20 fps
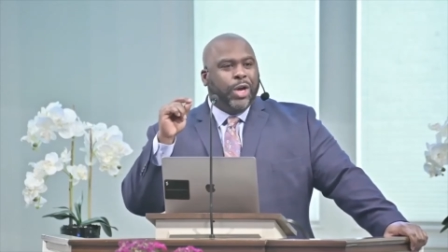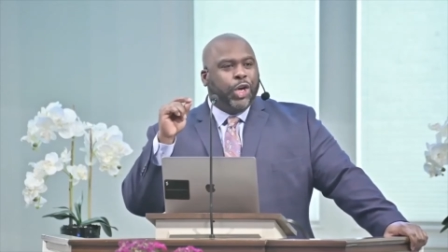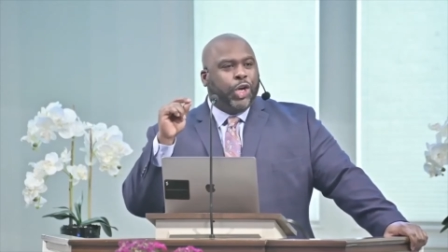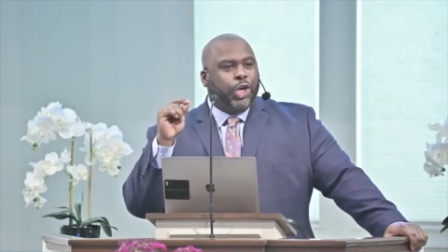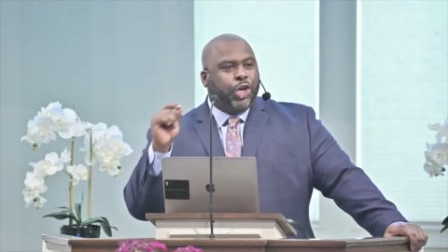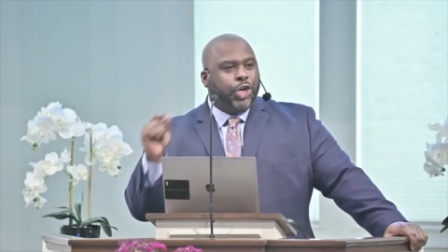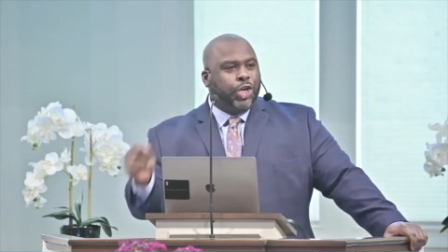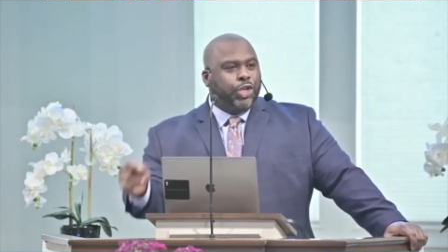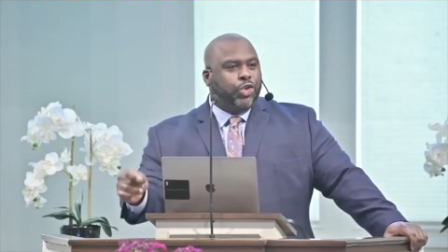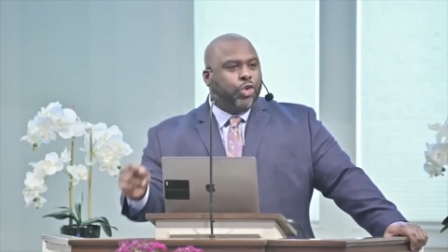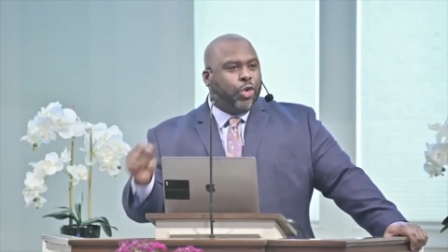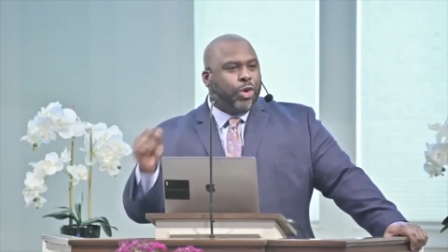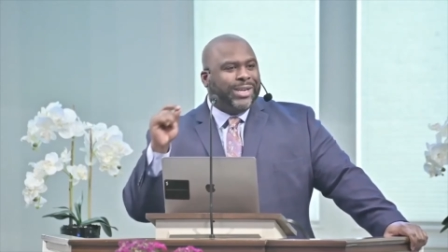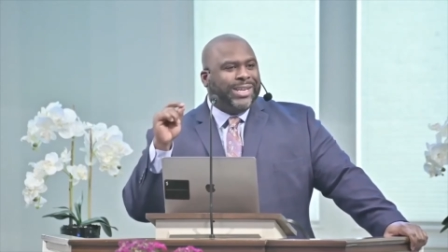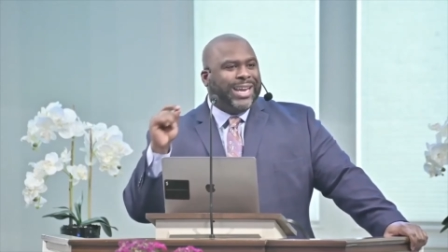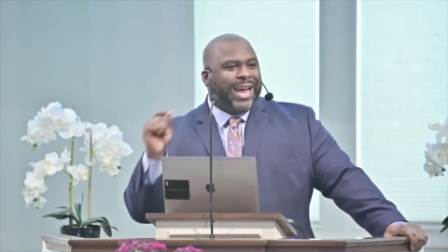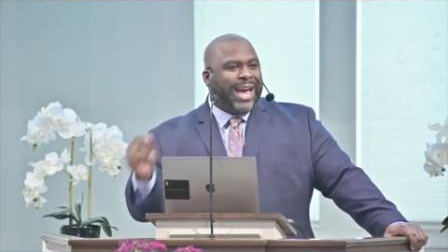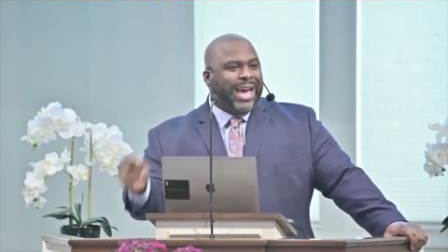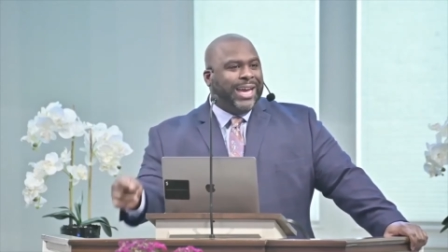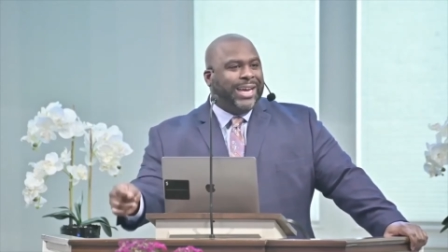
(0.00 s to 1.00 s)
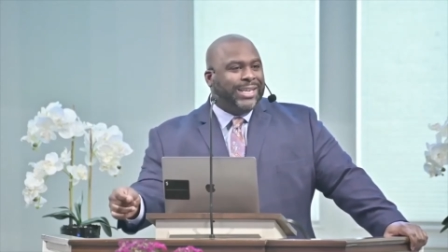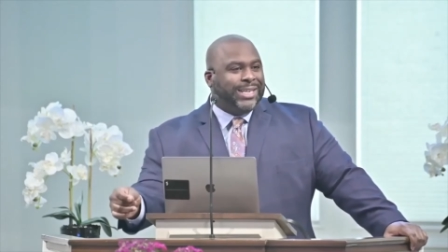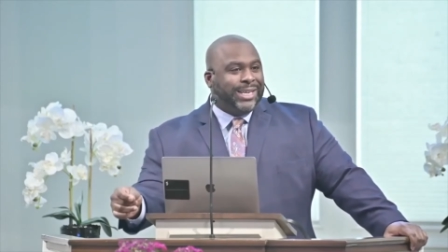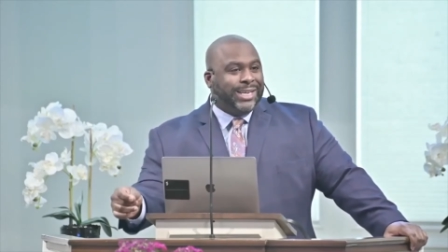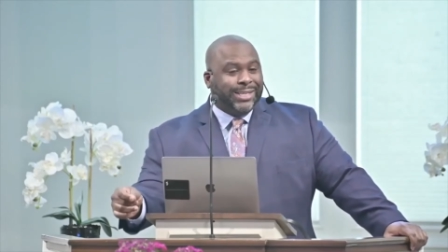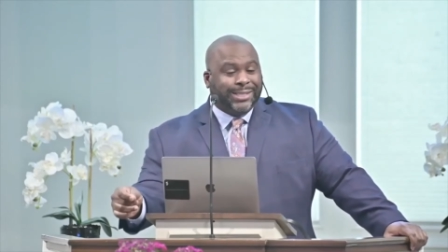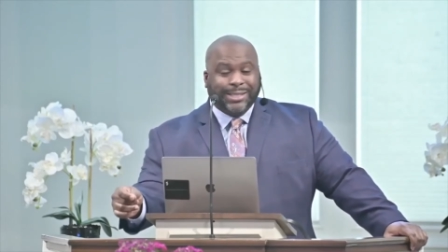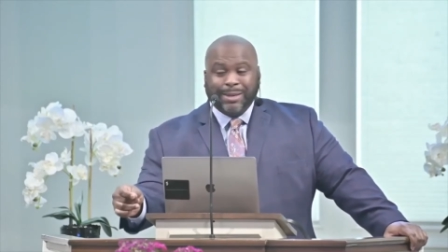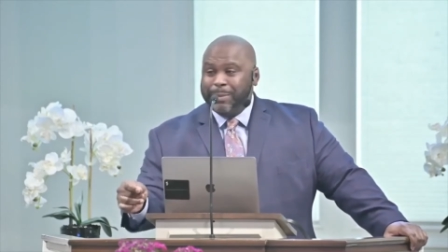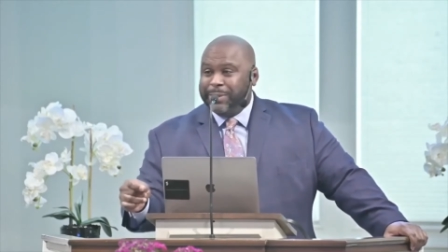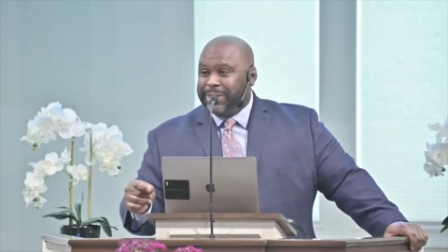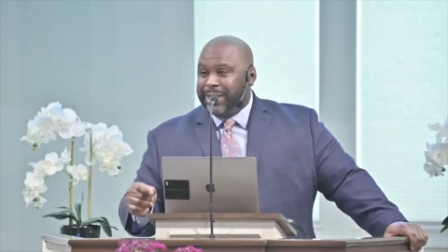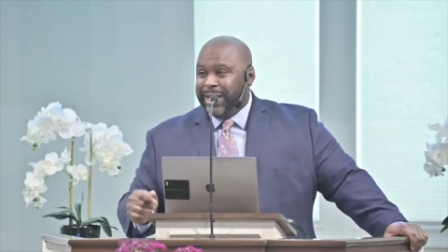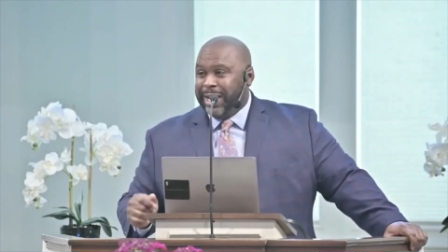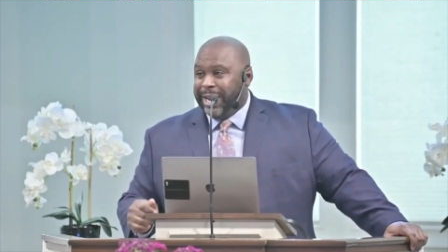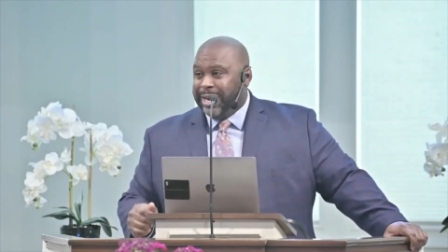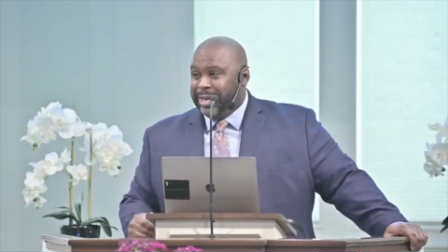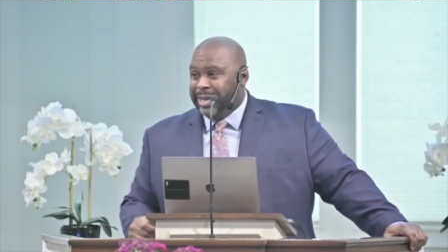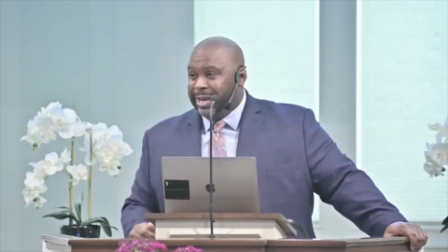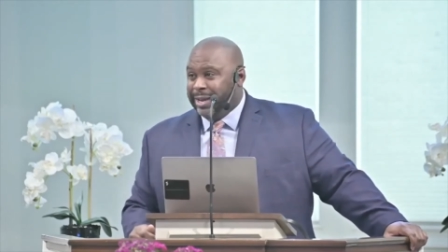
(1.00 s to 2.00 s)
good your diet is. I'm going to say
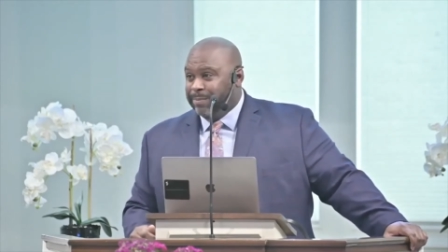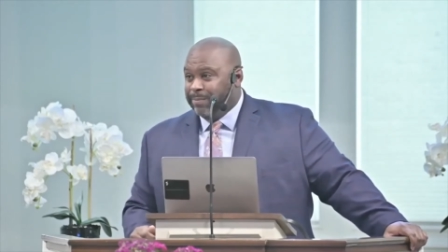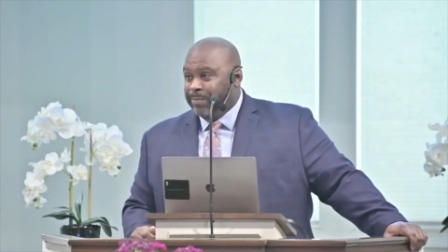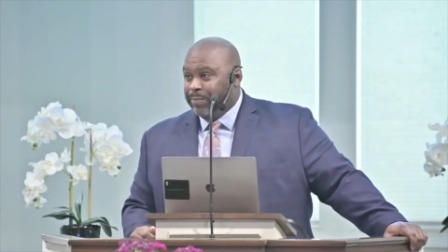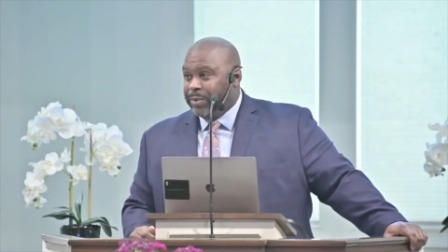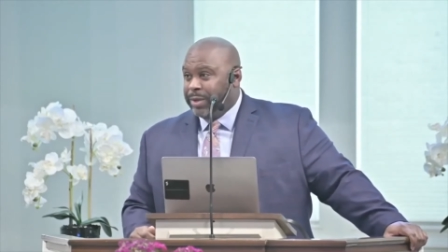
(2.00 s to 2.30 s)
that again.